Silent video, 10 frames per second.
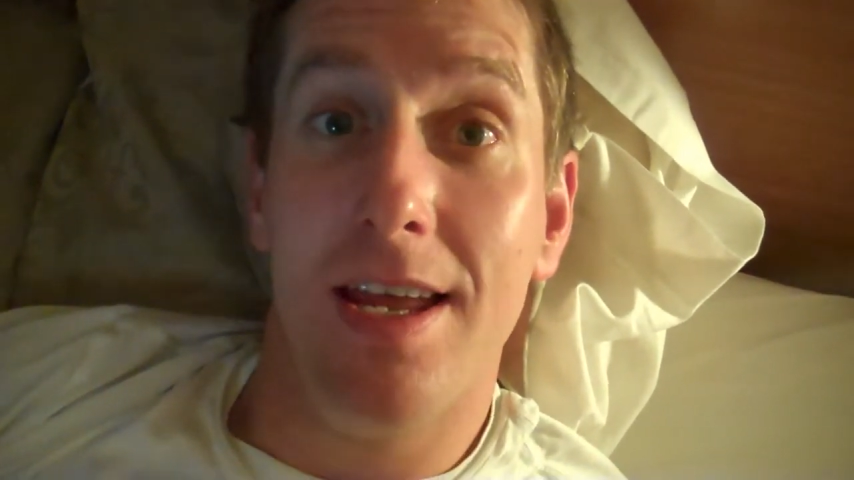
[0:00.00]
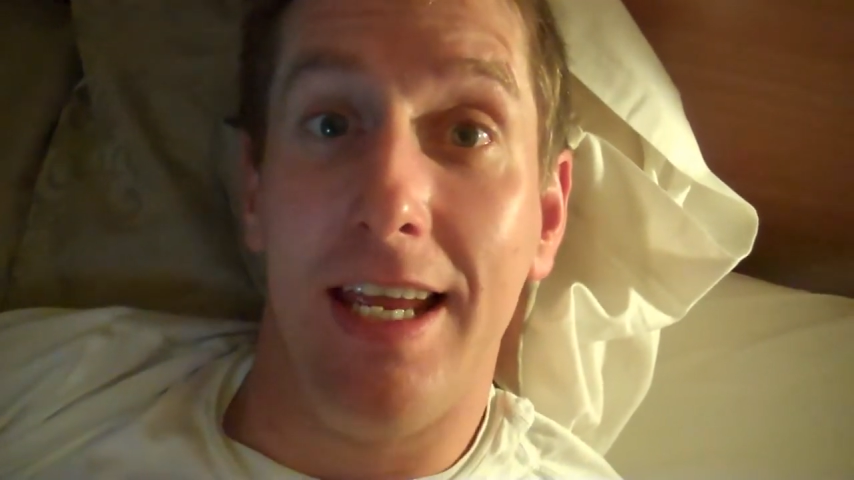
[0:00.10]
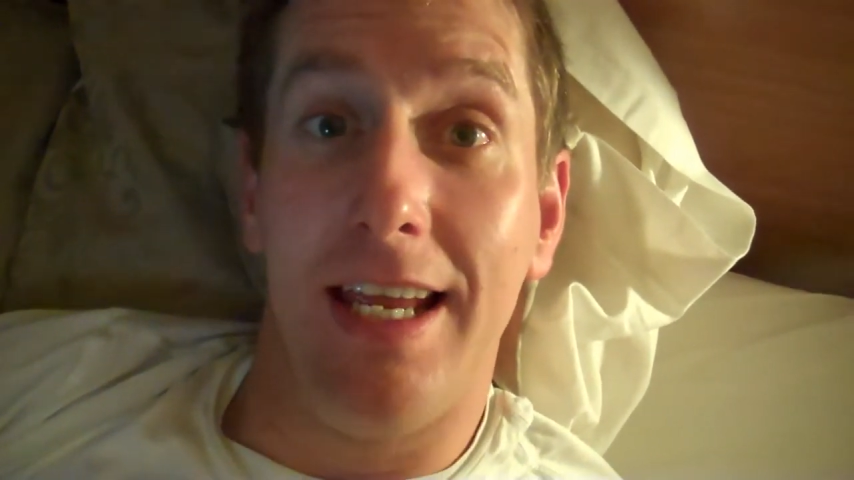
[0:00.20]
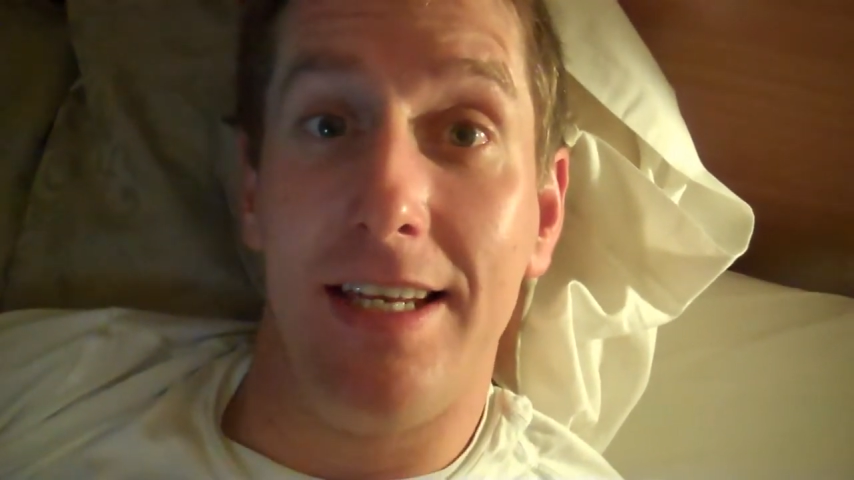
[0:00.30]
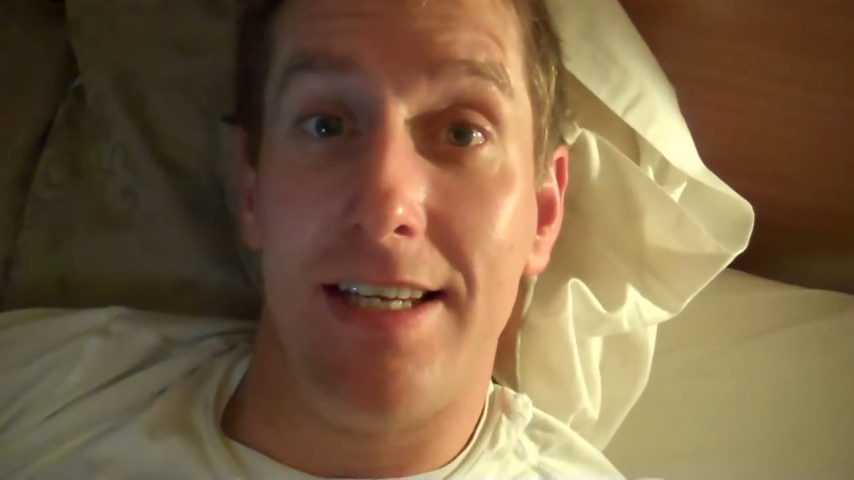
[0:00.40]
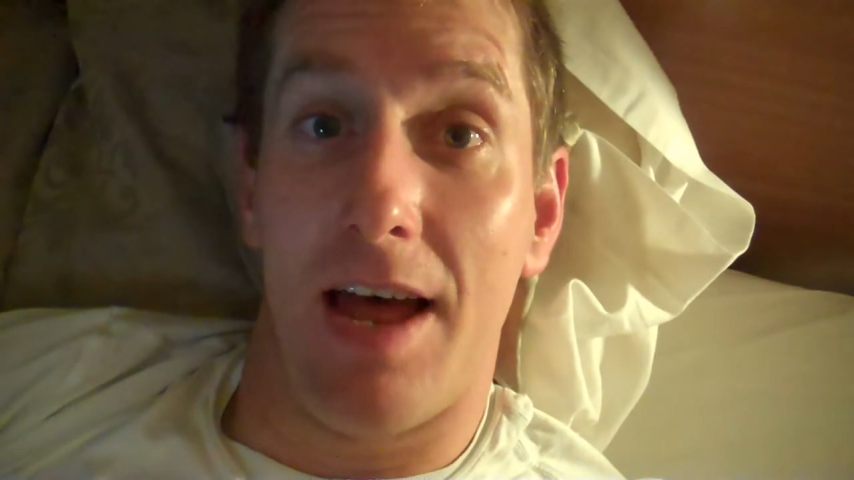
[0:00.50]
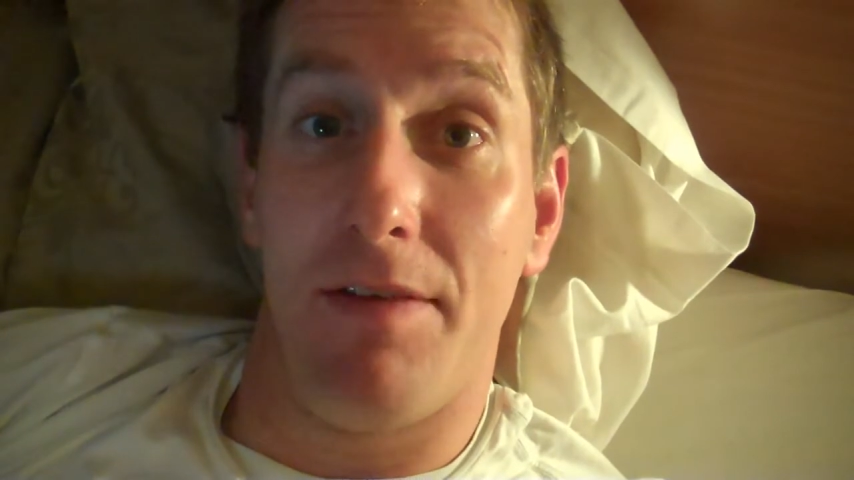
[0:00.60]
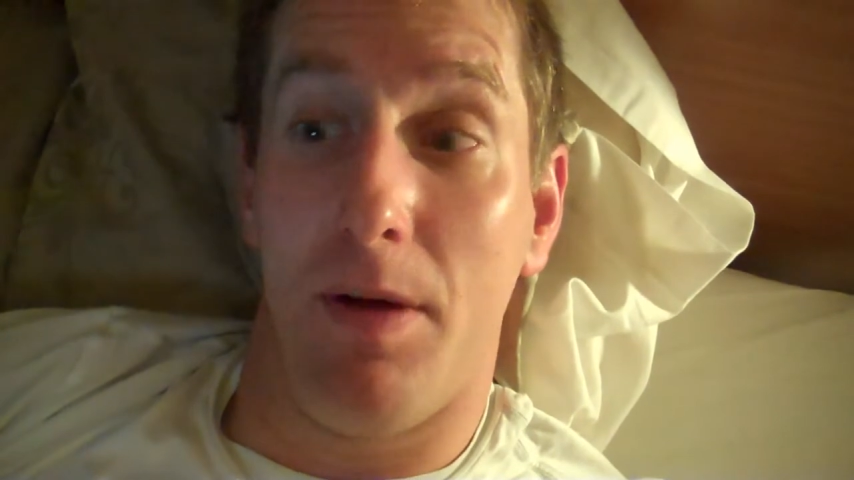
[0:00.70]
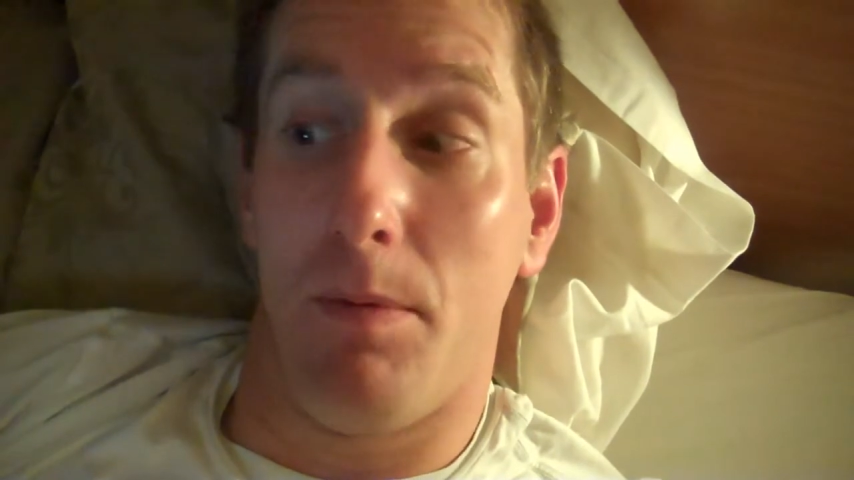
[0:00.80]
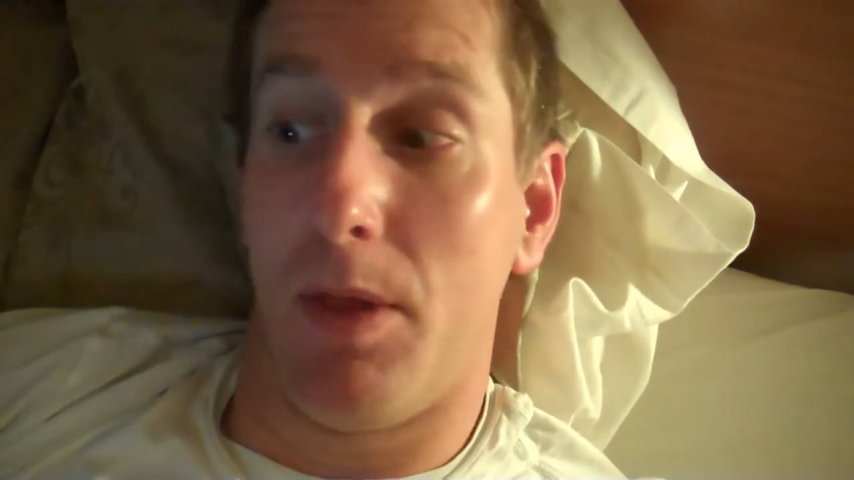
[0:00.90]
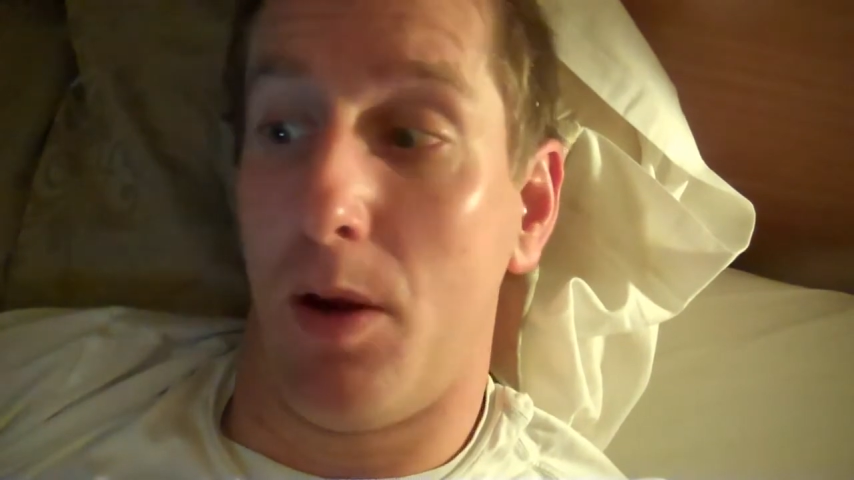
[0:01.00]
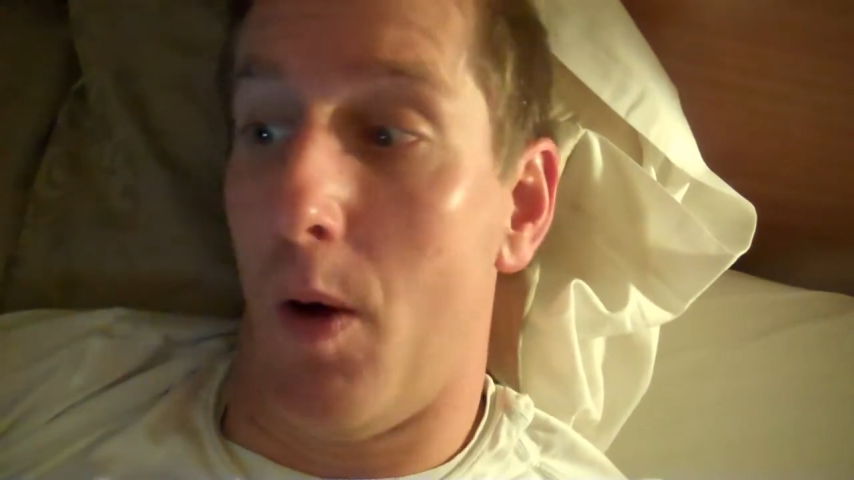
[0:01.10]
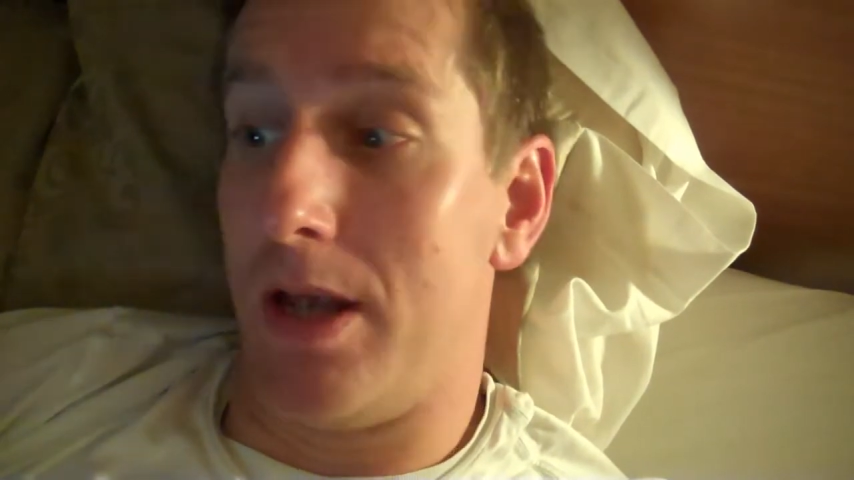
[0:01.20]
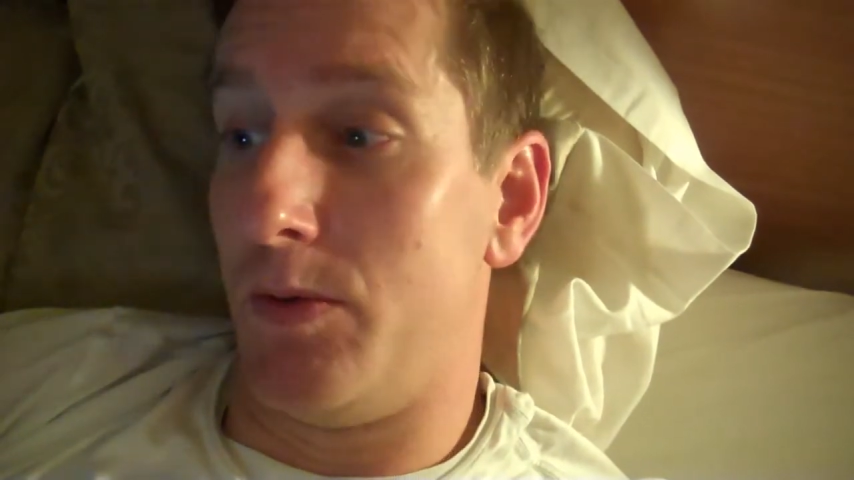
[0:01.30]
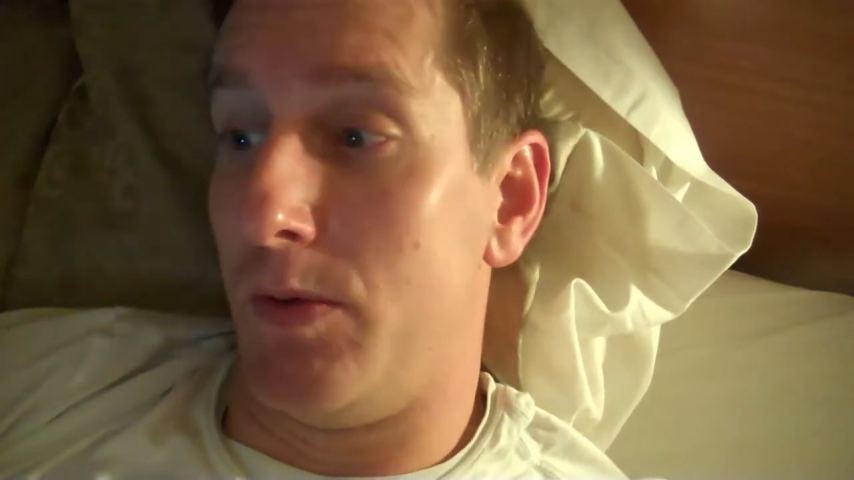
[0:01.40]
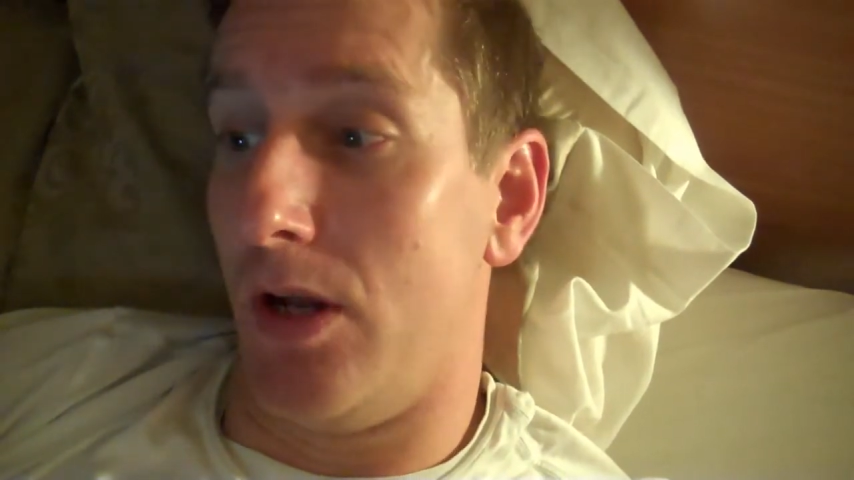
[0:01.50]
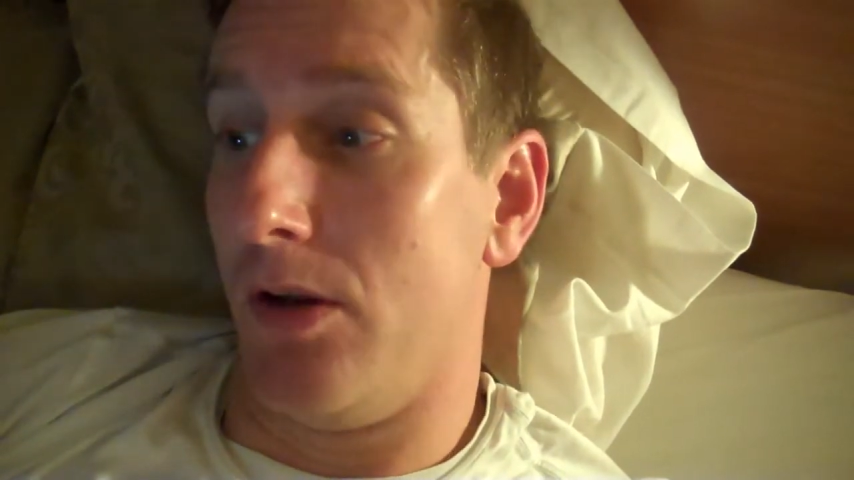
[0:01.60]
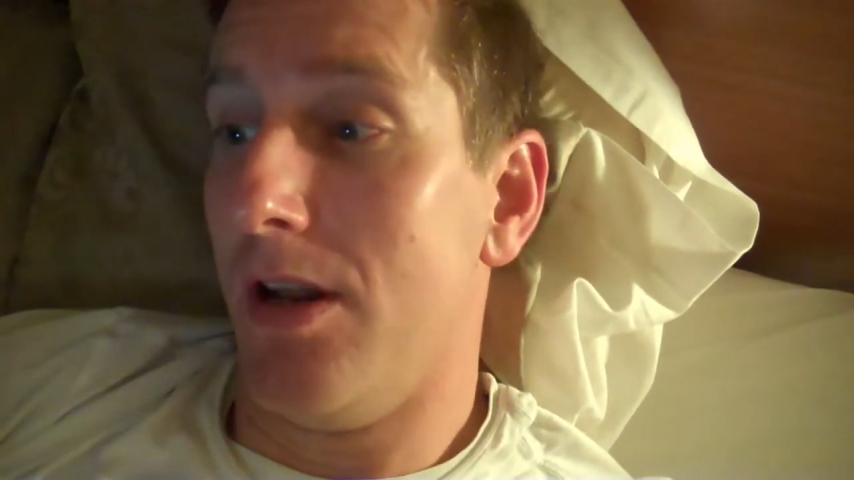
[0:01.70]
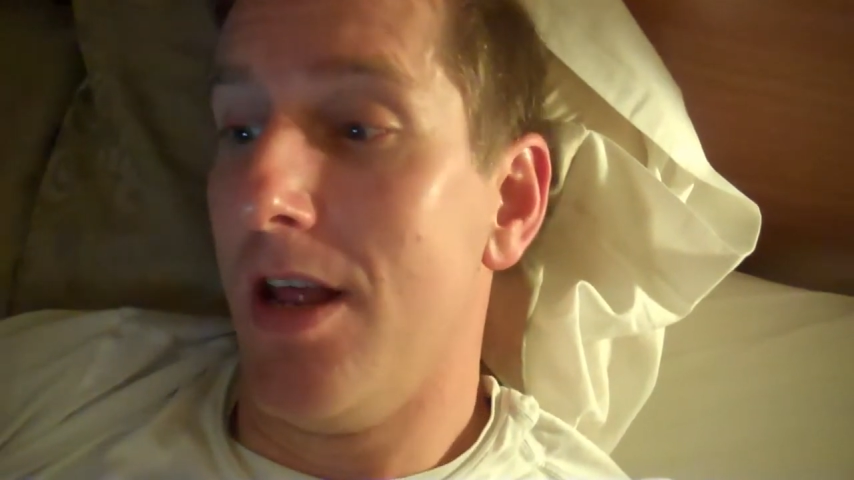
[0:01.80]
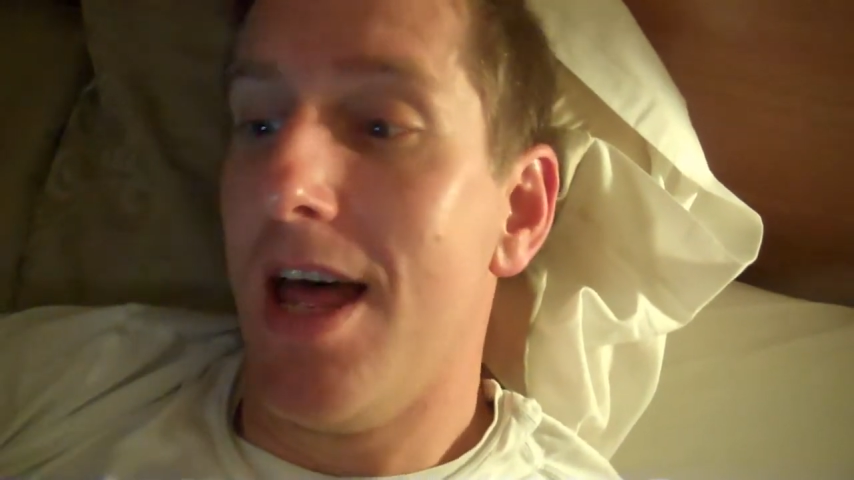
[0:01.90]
His film The Quest was on.